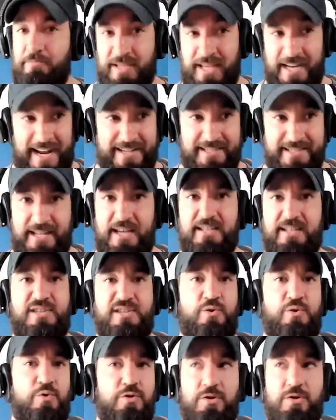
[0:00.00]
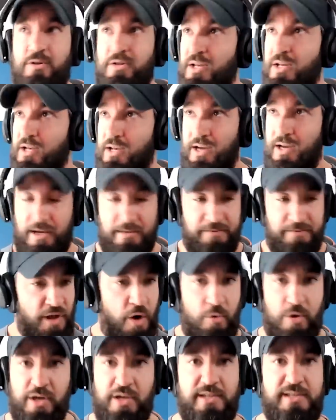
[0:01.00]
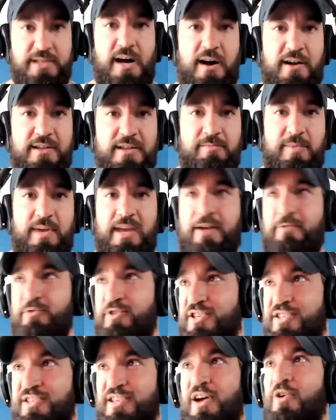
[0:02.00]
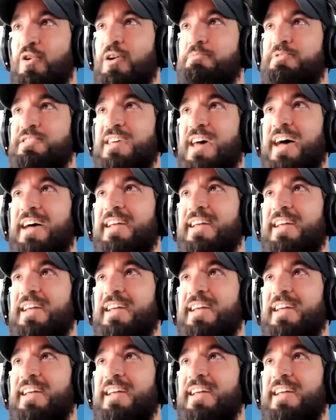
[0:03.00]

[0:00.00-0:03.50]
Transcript: the next day at school, no one could talk to me. I was so upset.